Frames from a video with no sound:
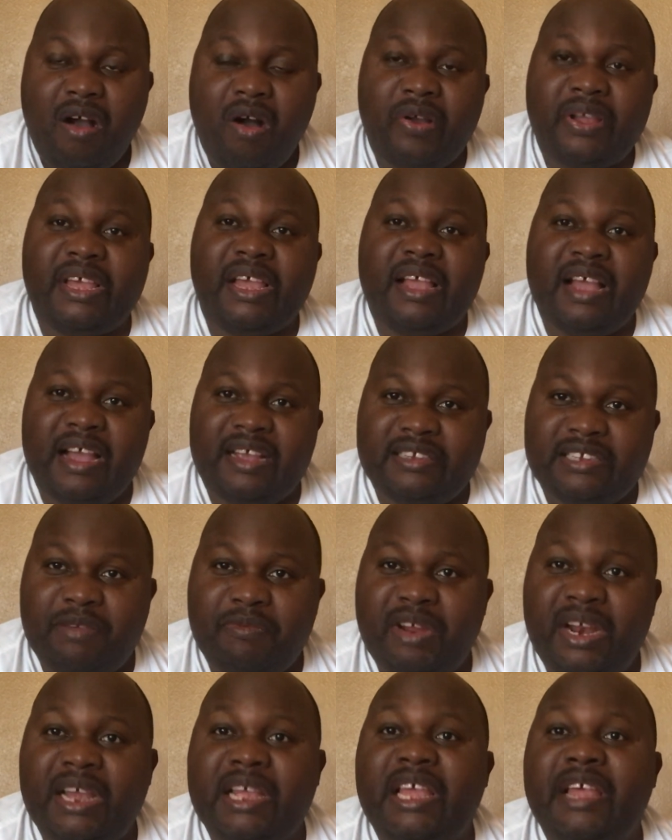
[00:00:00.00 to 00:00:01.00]
Okay, guys,
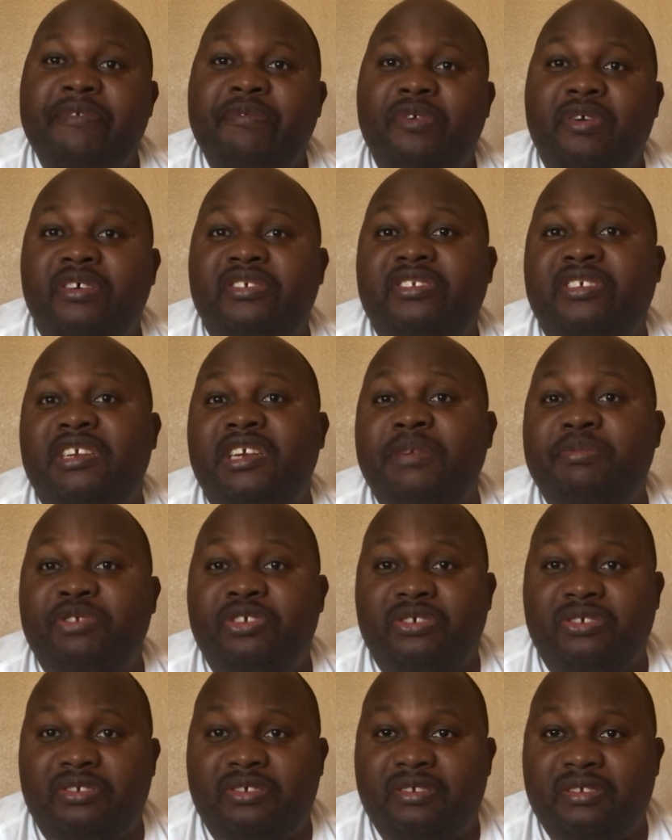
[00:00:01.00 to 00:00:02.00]
I'm gonna give you a
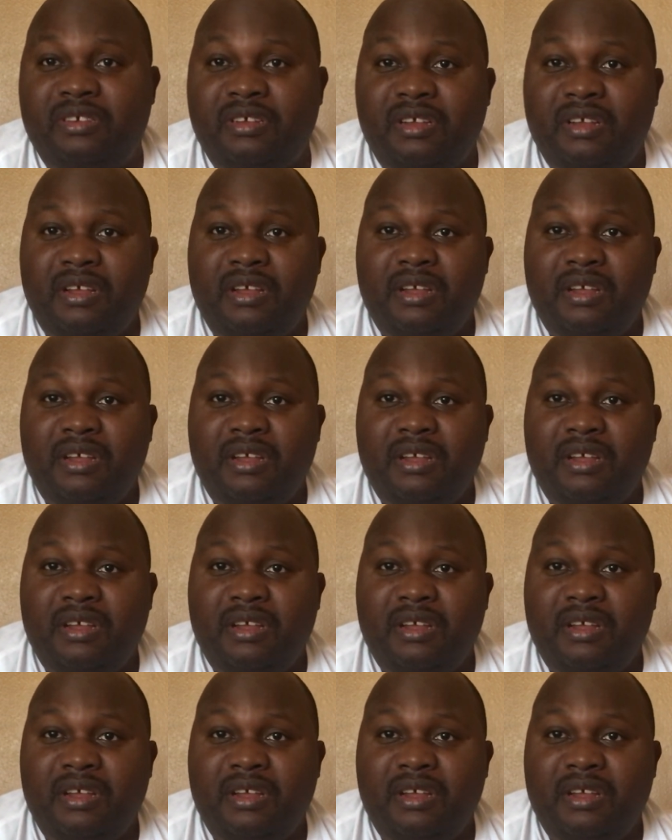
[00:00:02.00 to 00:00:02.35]
scriptures.